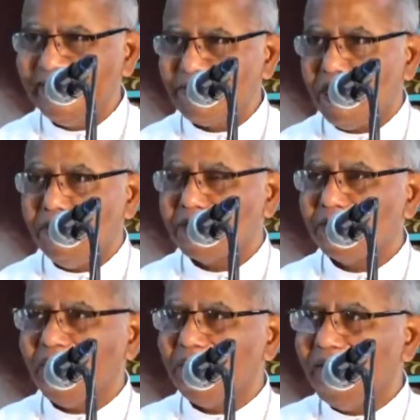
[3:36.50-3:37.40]
promised
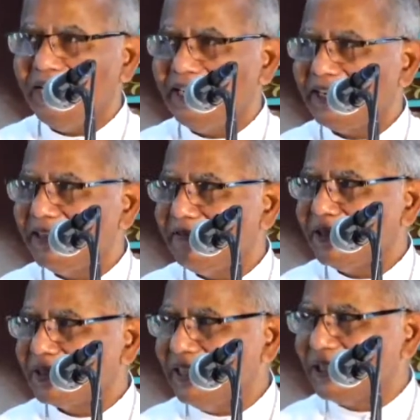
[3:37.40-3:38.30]
to have done it in the
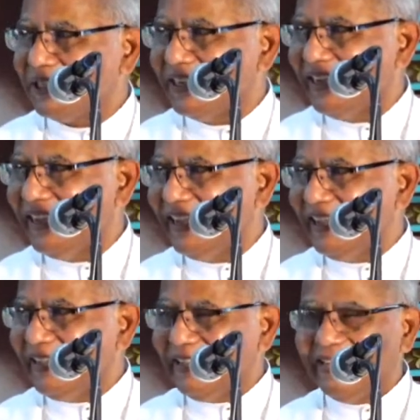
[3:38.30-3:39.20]
first session.
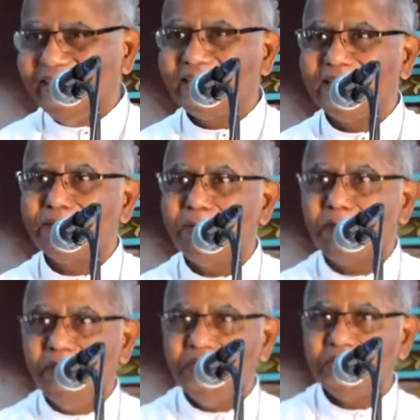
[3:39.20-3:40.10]
Little
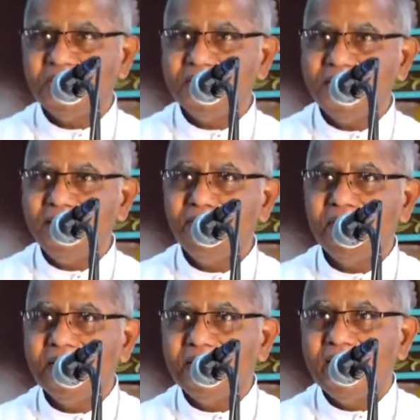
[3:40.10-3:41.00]
speculation,
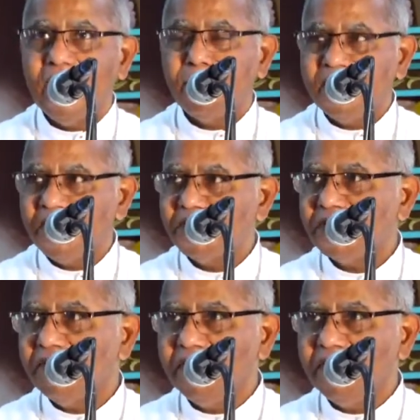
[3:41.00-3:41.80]
application of